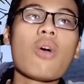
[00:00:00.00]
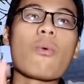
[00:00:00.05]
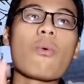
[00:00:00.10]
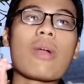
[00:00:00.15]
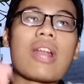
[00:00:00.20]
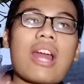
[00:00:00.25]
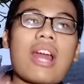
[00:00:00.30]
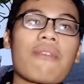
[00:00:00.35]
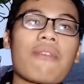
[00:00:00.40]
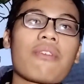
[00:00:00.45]

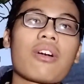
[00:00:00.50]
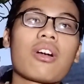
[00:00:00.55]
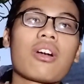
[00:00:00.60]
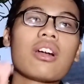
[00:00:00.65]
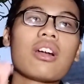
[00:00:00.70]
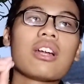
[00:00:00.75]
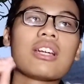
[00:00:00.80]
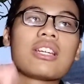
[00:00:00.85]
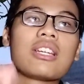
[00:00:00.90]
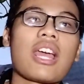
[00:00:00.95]

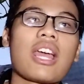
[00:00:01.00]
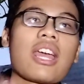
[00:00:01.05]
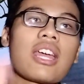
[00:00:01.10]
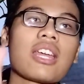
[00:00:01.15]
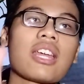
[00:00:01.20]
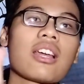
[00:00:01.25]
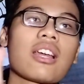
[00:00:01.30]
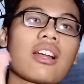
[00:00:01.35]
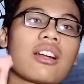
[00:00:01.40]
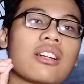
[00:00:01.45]
whenever
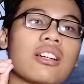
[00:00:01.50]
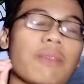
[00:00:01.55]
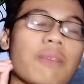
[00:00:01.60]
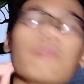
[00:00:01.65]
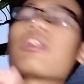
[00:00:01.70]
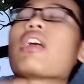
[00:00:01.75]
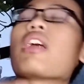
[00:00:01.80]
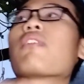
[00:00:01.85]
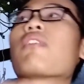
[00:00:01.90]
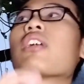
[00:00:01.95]

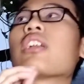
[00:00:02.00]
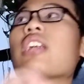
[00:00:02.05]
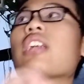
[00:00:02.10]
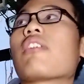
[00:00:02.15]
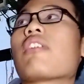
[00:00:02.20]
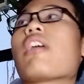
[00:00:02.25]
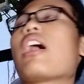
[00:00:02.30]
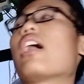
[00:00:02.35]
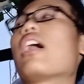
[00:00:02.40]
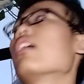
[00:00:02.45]

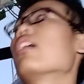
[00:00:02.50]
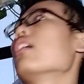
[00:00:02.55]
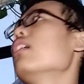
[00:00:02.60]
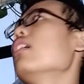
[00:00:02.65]
there are.